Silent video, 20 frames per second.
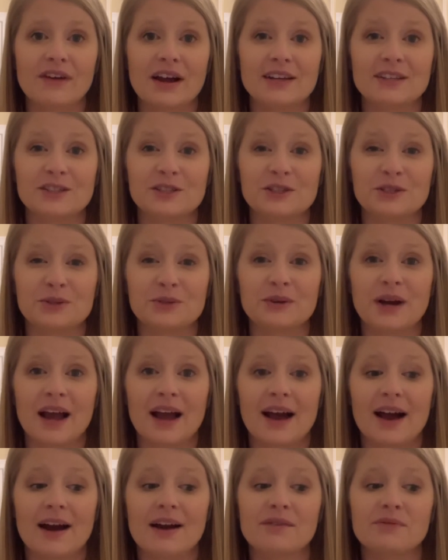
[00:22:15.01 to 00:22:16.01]
I do
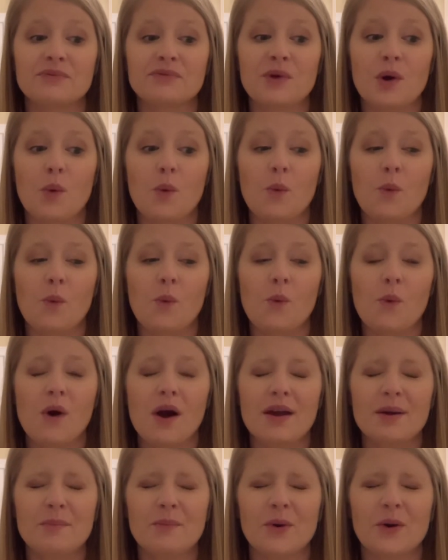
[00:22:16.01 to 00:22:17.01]
have
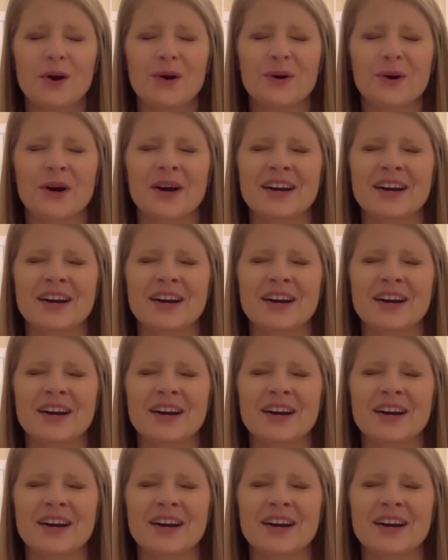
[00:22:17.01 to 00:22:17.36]
one more